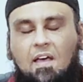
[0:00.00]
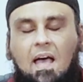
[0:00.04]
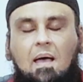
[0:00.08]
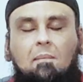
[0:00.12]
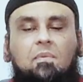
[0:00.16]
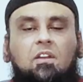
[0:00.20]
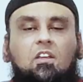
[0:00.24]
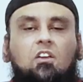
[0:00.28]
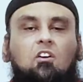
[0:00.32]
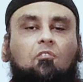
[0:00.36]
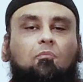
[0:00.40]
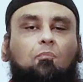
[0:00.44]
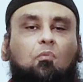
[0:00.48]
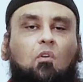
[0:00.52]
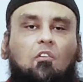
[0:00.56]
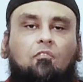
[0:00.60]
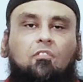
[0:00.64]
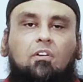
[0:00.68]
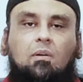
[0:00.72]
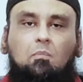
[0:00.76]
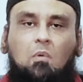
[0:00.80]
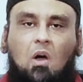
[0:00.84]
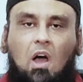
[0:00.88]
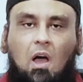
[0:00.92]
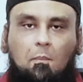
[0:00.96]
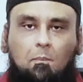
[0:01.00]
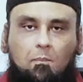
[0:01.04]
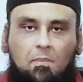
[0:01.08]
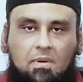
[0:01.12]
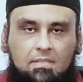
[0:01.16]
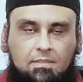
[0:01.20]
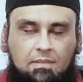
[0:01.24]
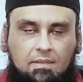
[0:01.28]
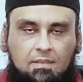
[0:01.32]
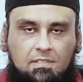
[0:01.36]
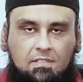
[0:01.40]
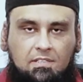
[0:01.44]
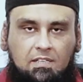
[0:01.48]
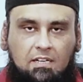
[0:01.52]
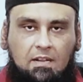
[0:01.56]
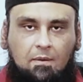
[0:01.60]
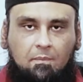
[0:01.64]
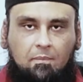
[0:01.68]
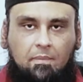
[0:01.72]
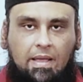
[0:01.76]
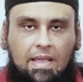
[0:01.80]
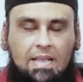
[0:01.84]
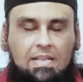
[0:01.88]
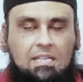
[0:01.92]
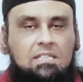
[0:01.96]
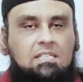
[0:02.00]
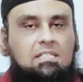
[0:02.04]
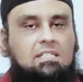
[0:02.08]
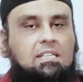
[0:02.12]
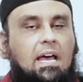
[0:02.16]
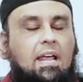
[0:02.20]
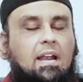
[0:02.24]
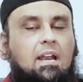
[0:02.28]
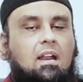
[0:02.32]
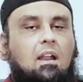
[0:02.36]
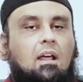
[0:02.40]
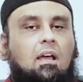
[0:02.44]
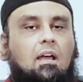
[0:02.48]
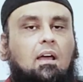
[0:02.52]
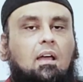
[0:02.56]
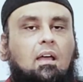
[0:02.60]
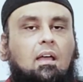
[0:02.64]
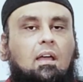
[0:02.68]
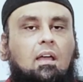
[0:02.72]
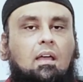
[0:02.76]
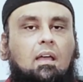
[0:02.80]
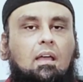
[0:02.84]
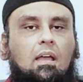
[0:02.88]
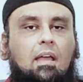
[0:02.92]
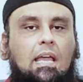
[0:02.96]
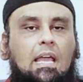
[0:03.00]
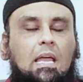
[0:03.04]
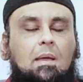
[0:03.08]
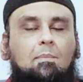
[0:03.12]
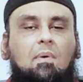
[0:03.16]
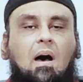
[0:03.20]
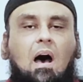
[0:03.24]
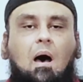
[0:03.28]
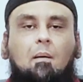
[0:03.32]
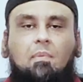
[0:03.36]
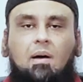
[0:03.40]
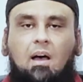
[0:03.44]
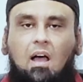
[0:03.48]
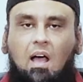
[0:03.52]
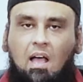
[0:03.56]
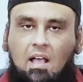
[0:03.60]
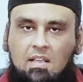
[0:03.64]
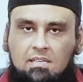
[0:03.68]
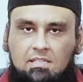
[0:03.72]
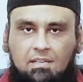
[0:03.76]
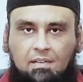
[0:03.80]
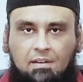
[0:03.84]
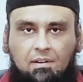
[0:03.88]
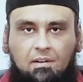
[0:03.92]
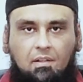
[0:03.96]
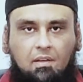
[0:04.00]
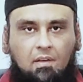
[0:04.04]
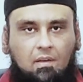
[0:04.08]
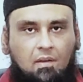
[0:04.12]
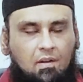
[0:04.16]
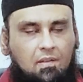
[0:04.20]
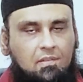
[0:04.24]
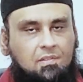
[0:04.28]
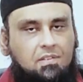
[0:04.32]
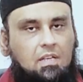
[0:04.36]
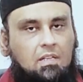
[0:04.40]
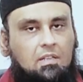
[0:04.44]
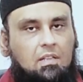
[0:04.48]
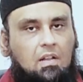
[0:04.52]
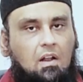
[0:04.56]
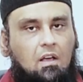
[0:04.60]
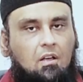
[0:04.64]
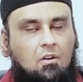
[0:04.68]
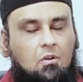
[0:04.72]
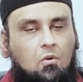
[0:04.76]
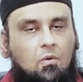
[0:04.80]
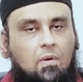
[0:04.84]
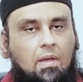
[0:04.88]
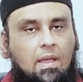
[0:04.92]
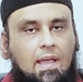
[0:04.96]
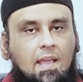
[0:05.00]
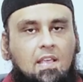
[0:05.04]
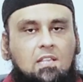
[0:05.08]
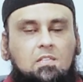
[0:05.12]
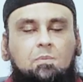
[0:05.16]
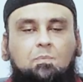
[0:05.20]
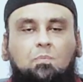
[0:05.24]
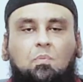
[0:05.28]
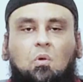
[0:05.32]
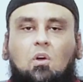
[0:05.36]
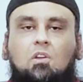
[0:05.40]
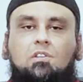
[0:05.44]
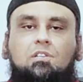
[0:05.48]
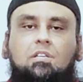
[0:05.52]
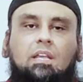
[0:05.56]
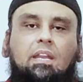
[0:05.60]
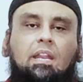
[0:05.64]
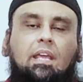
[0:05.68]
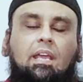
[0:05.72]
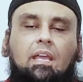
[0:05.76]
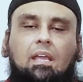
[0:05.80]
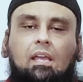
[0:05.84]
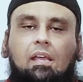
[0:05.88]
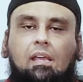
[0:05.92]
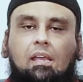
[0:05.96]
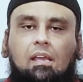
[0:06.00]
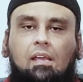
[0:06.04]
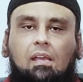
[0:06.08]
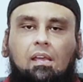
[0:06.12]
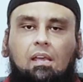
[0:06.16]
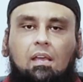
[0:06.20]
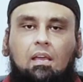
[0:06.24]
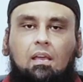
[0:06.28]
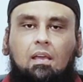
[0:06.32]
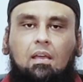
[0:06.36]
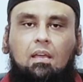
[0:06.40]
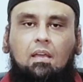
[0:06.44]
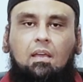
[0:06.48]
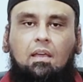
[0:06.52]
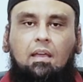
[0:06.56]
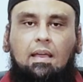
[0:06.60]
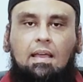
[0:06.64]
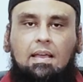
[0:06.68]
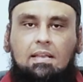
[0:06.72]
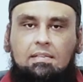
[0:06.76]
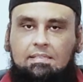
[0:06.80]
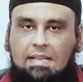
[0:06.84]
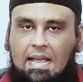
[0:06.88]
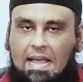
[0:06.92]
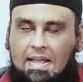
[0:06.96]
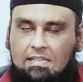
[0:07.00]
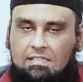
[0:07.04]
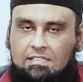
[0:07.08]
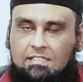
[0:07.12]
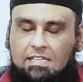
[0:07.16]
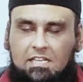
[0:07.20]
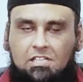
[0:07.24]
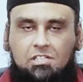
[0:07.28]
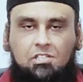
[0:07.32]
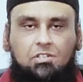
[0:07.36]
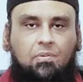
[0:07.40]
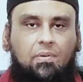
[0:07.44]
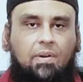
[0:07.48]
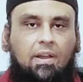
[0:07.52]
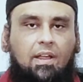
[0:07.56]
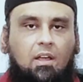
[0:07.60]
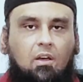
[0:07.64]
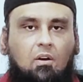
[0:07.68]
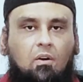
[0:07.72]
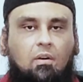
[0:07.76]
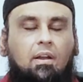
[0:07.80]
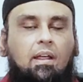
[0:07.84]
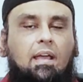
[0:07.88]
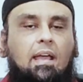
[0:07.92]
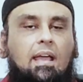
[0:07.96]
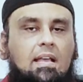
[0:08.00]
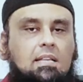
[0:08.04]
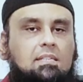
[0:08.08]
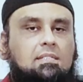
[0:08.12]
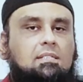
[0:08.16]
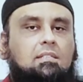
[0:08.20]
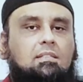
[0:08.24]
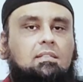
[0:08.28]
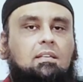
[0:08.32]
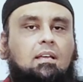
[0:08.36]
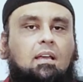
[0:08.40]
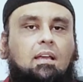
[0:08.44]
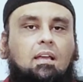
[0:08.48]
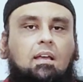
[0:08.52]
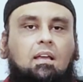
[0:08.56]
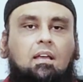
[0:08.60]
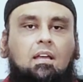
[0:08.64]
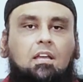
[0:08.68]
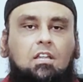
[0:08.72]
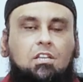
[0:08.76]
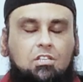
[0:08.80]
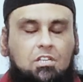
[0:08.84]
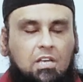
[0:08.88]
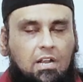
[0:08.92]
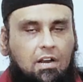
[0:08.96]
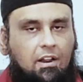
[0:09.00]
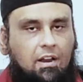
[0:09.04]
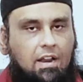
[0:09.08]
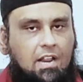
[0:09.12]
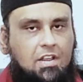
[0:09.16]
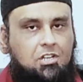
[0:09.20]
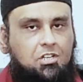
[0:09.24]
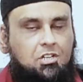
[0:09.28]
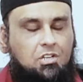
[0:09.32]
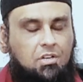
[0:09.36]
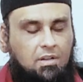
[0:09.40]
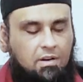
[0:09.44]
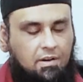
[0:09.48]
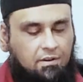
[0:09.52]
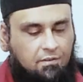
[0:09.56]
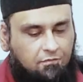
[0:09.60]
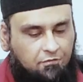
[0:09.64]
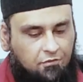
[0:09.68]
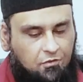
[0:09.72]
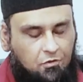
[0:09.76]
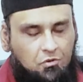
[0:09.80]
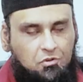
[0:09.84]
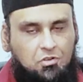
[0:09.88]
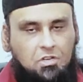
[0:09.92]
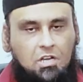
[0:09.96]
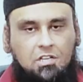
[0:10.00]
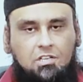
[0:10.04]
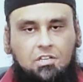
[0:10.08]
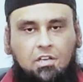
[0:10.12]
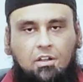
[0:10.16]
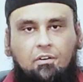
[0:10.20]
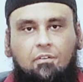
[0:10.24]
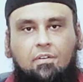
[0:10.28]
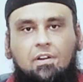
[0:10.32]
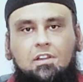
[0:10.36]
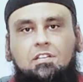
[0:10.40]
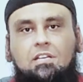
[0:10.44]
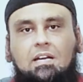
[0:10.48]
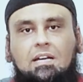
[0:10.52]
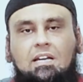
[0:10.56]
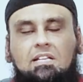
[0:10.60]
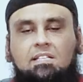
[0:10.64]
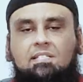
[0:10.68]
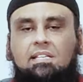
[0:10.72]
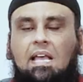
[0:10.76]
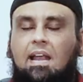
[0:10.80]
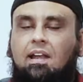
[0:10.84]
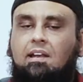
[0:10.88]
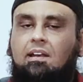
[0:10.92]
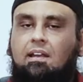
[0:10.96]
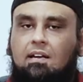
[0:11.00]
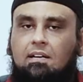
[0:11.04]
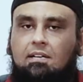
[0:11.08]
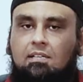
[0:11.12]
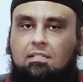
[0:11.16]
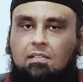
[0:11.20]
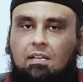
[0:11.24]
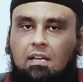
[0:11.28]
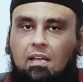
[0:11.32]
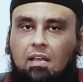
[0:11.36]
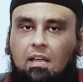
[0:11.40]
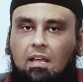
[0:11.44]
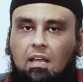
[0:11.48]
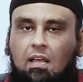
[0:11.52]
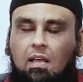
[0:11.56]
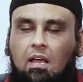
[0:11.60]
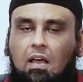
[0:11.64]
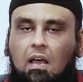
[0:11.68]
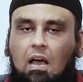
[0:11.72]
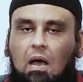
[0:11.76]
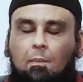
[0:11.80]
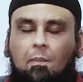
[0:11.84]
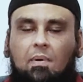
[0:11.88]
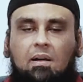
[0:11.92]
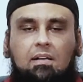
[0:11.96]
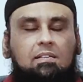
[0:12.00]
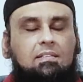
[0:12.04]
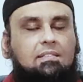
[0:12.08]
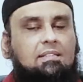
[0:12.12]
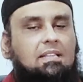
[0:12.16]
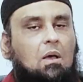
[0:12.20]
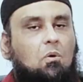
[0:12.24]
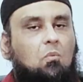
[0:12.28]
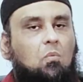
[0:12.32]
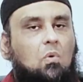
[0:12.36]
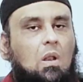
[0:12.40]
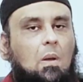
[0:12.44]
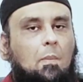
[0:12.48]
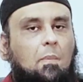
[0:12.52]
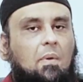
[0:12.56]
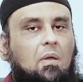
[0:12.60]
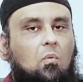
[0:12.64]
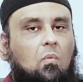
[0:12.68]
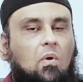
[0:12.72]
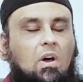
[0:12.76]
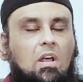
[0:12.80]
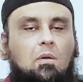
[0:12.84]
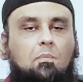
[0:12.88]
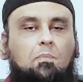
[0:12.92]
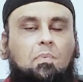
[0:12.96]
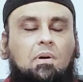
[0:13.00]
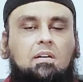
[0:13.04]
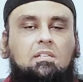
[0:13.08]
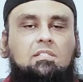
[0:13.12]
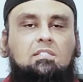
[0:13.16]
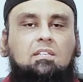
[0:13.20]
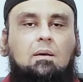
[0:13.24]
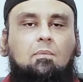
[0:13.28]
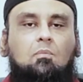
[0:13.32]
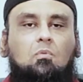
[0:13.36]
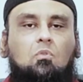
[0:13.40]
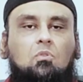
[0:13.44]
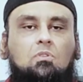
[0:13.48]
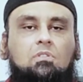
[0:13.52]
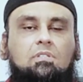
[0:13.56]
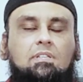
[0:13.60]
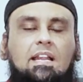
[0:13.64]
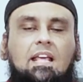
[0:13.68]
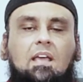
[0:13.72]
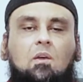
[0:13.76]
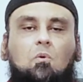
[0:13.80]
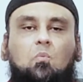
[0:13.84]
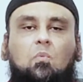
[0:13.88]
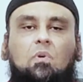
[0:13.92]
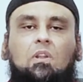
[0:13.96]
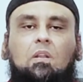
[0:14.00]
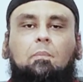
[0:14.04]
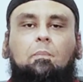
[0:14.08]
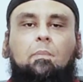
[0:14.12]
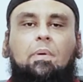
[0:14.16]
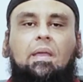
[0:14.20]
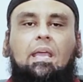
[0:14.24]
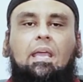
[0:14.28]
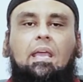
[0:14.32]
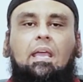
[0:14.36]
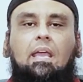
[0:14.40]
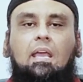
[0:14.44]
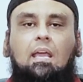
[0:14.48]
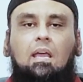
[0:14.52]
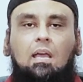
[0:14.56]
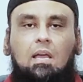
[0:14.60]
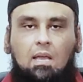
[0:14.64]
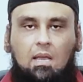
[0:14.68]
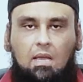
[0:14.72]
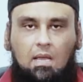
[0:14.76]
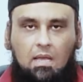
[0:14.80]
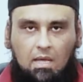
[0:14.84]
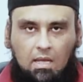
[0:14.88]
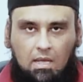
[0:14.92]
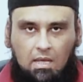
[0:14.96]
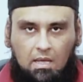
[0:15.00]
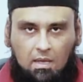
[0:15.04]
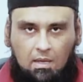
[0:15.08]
Family of Prophet Muhammad sallallahu alaihi wasallam, his son Imam Hassan radiyallahu anhu, his progeny, his ancestry or his generation, future generation, descendants. Amongst them will be one person whose name will be